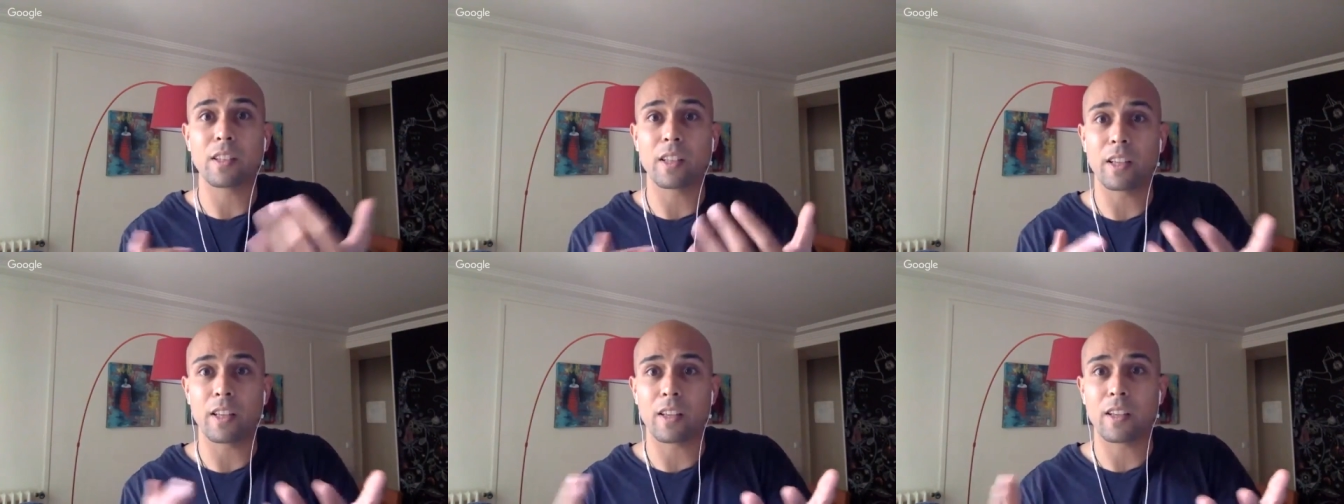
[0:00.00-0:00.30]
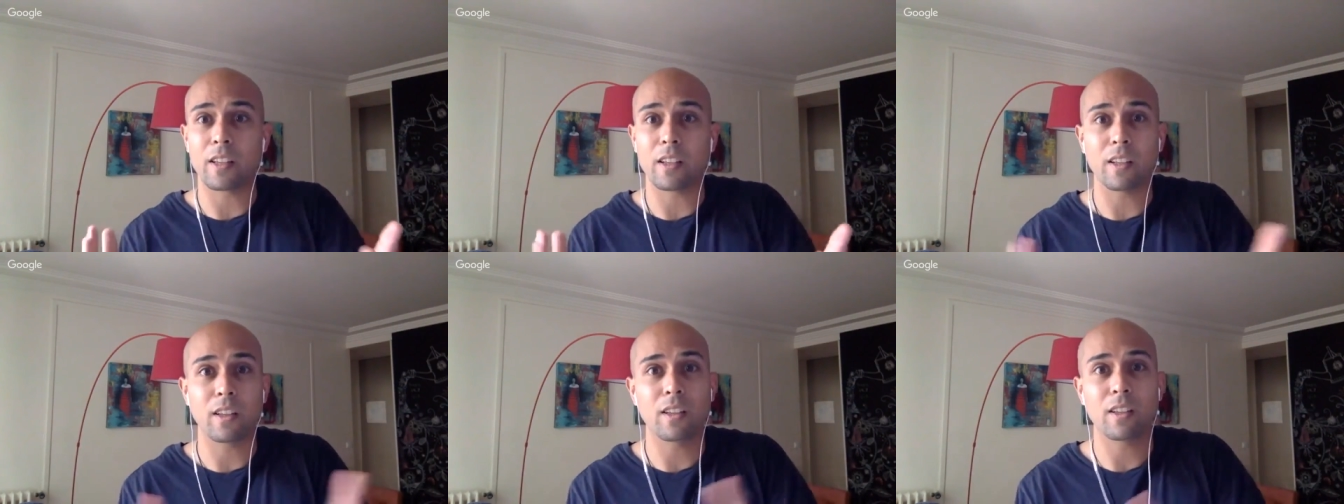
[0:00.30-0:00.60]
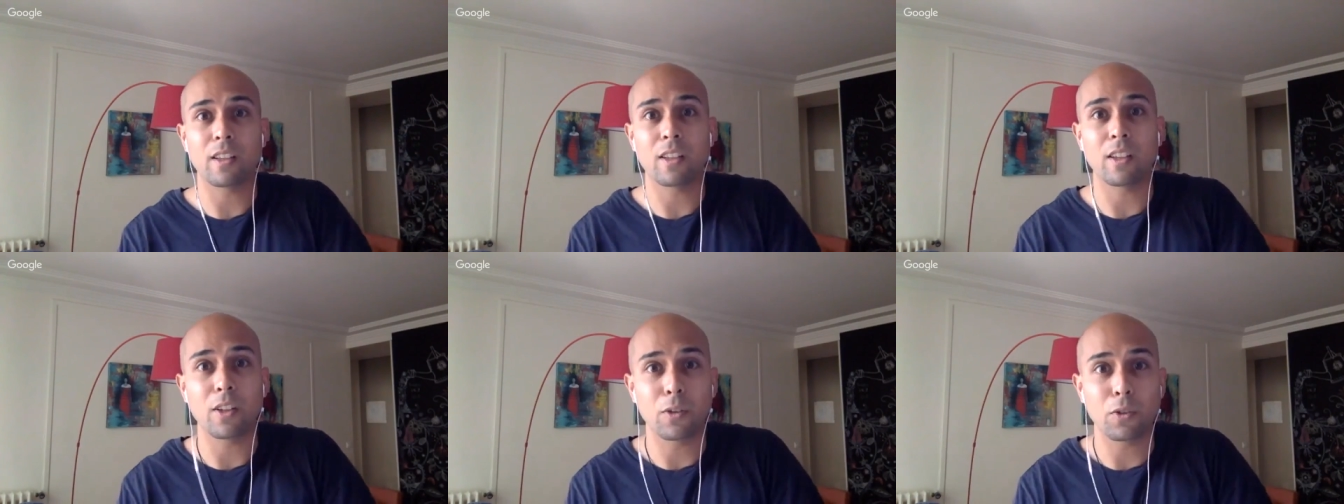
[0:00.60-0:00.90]
like uh,
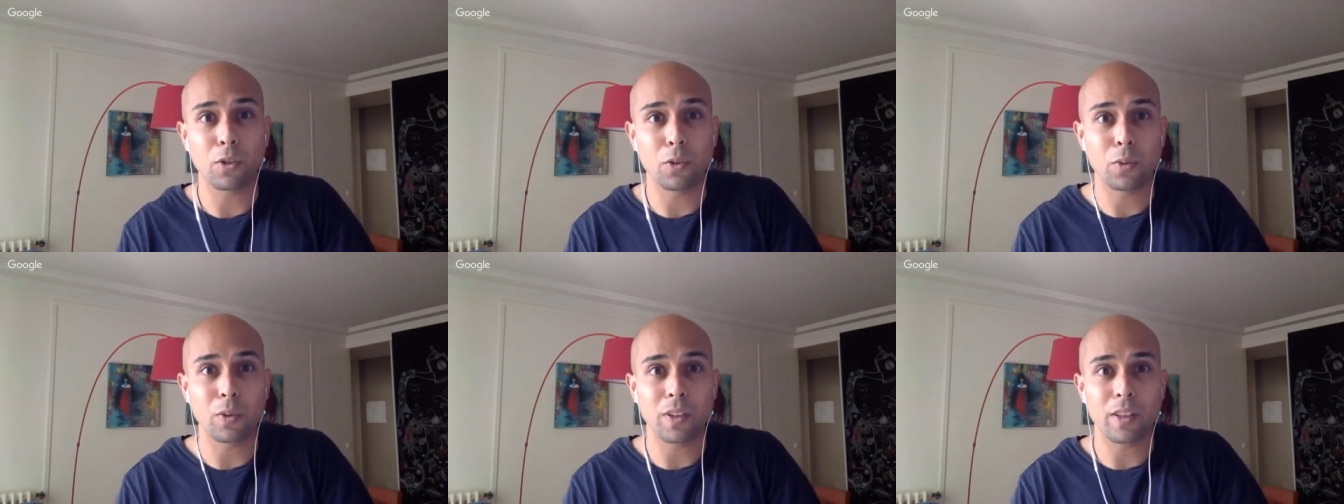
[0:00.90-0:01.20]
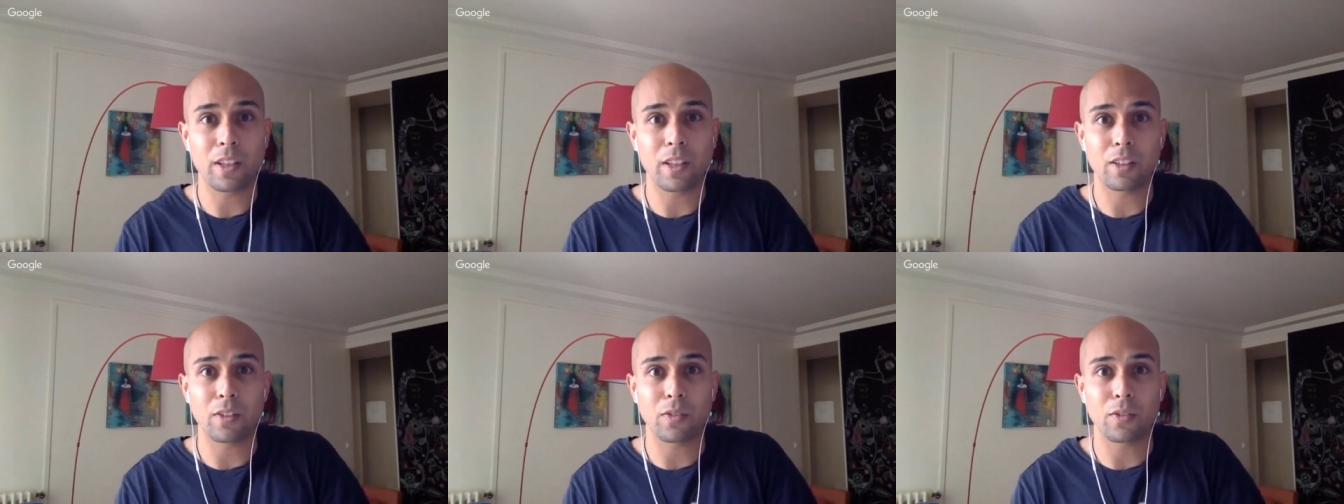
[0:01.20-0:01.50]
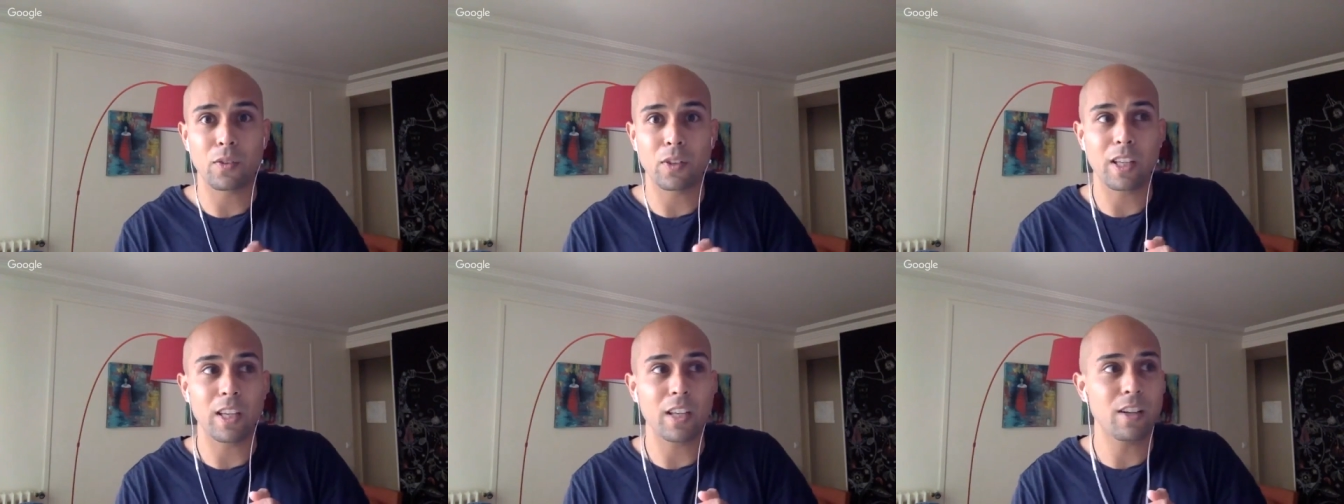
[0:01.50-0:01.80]
you know doing things
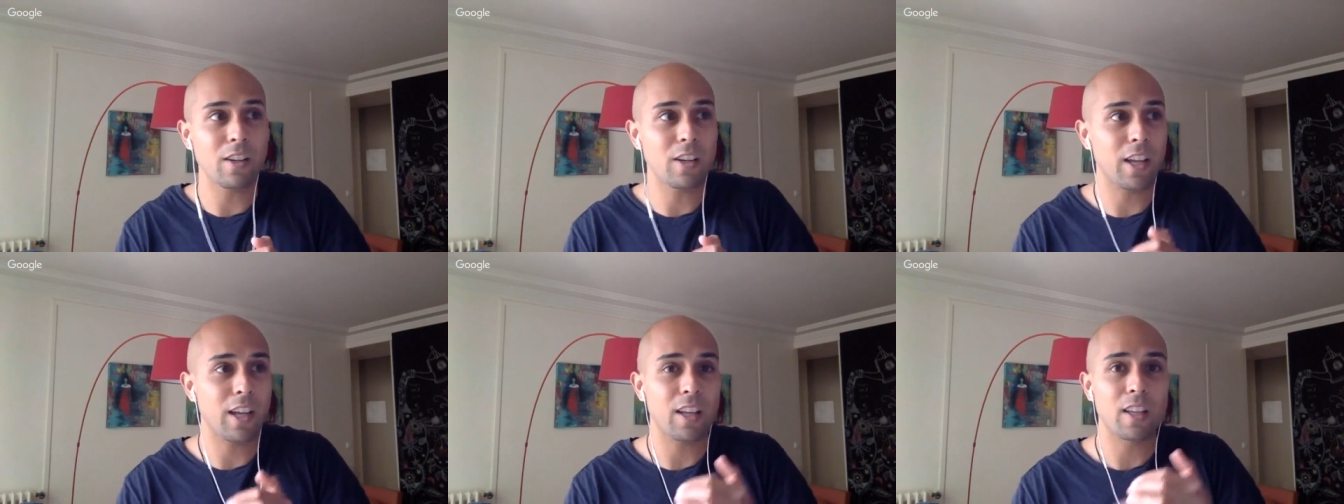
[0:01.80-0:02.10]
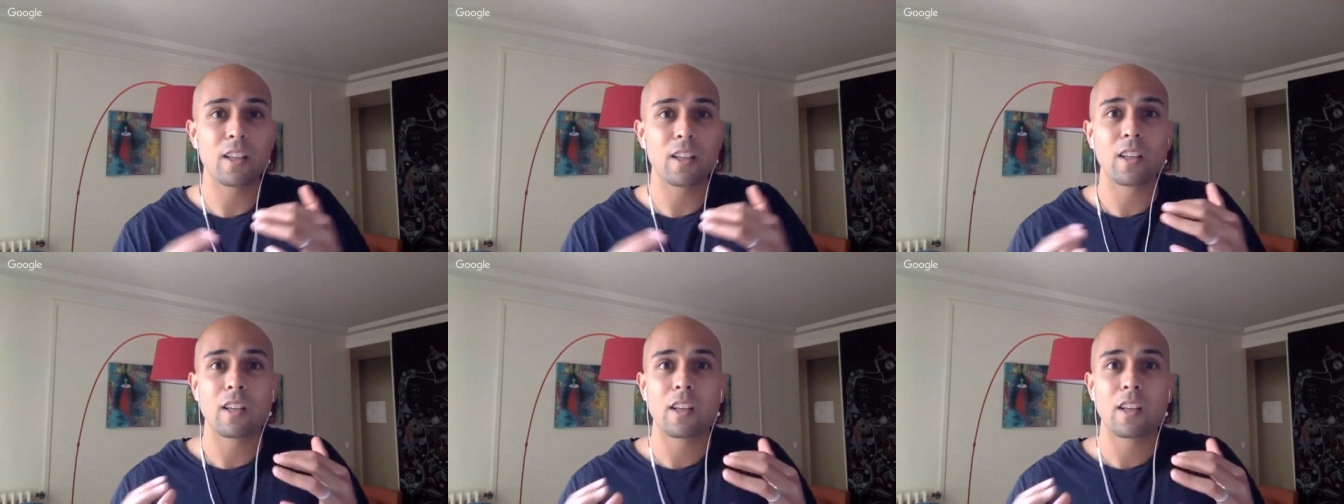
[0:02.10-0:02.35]
for the internet.